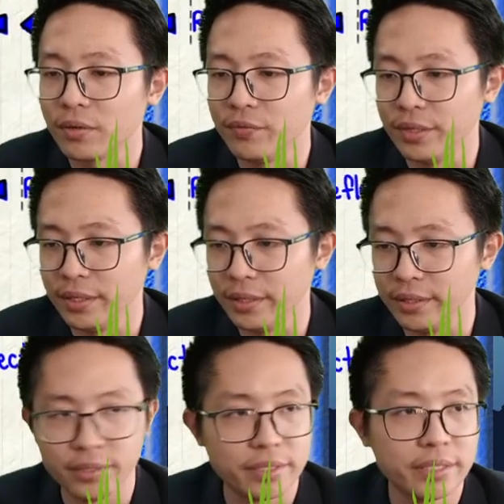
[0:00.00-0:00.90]

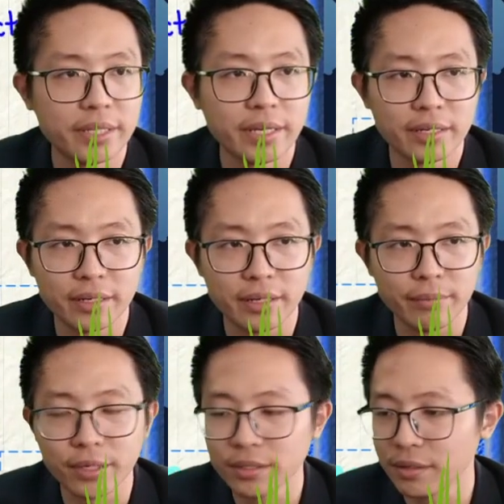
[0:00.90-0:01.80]
the, you see that?
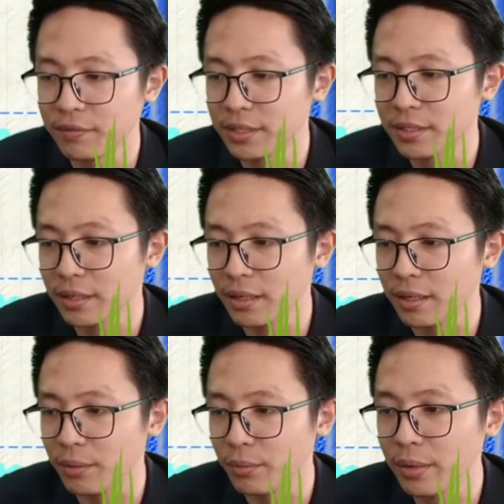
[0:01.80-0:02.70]
Because of this
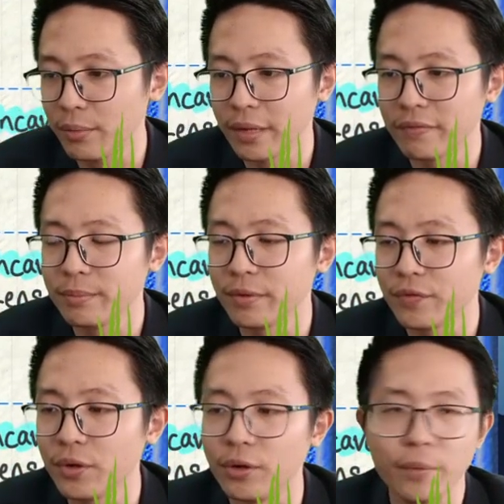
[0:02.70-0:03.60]
what we have learned
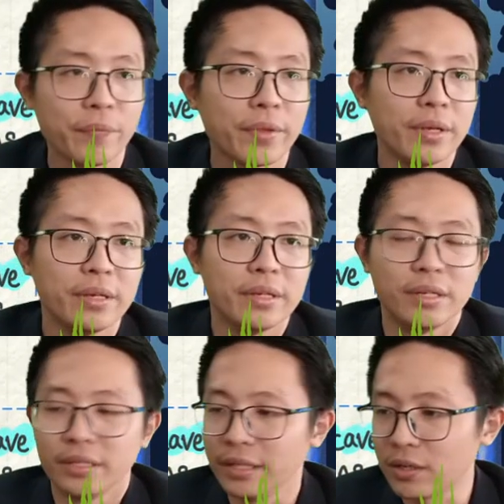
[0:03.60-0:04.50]
before.
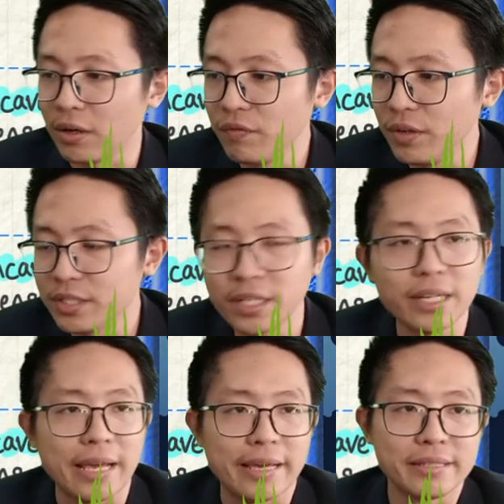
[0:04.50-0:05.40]
The converging
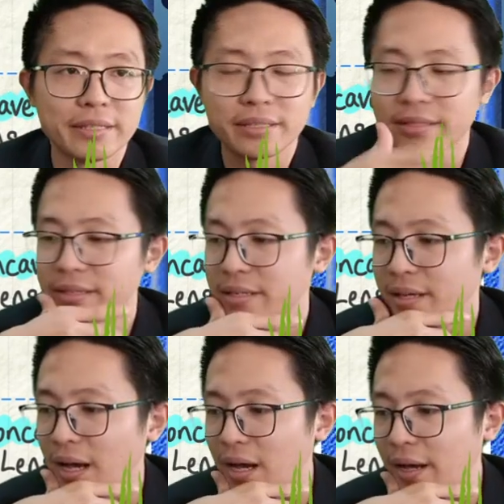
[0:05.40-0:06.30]
lens
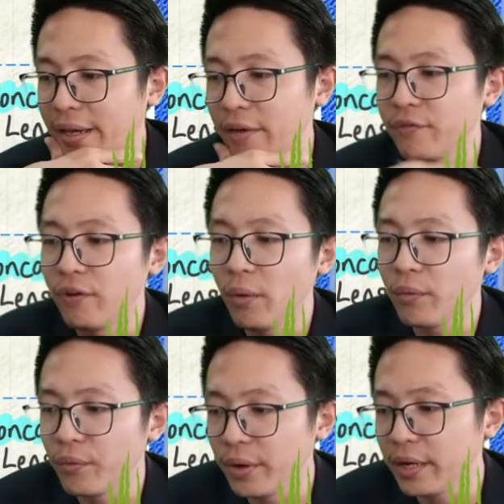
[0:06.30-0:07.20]
can
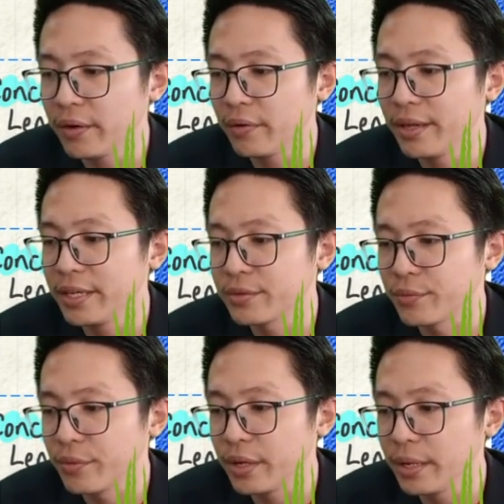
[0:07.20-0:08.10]
form reed, wreath,
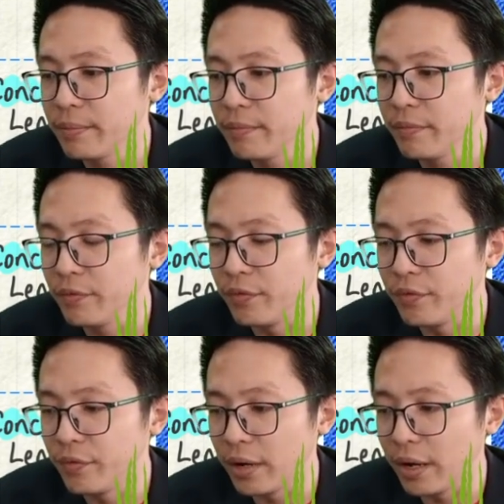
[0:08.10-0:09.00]
rim,
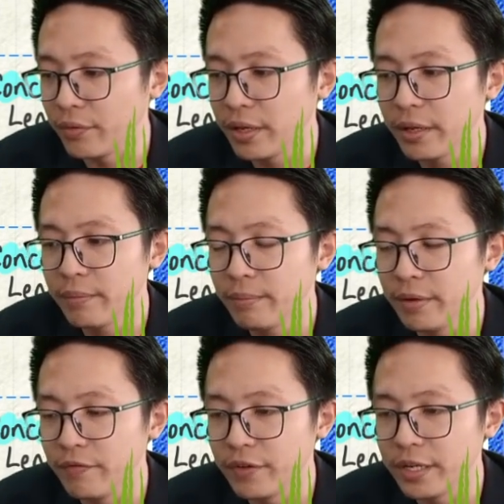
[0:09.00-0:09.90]

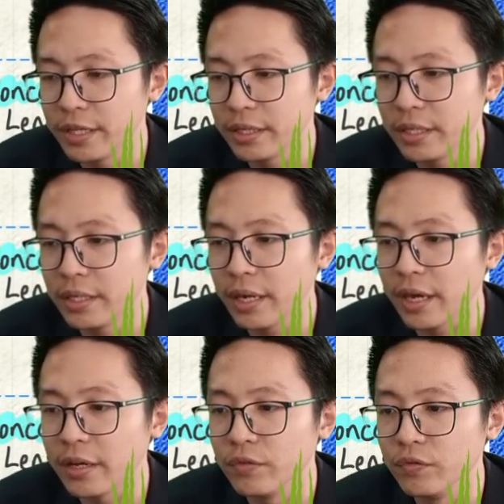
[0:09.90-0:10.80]
infinity,
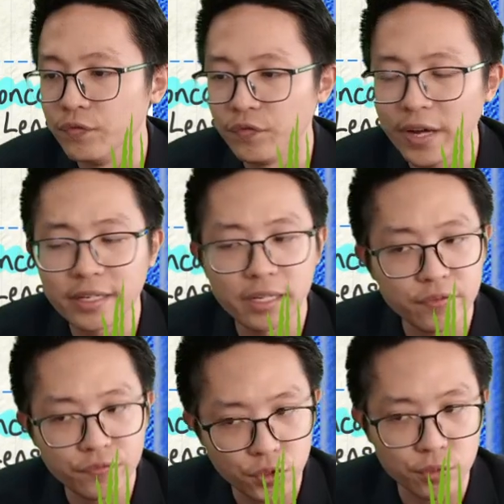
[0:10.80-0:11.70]
and finally
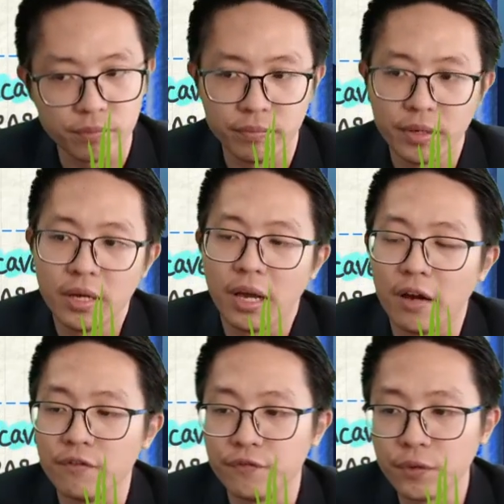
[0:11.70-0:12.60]
Voom.
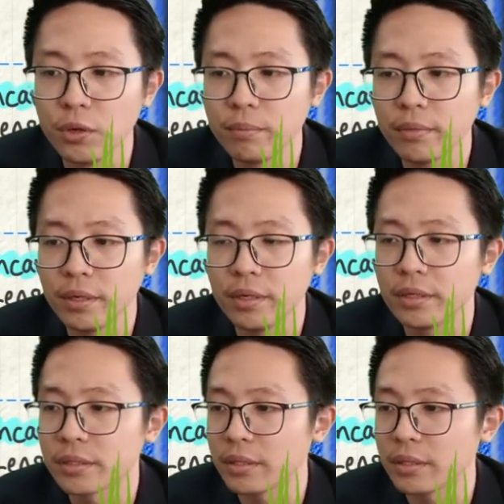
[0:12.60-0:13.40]
Voom is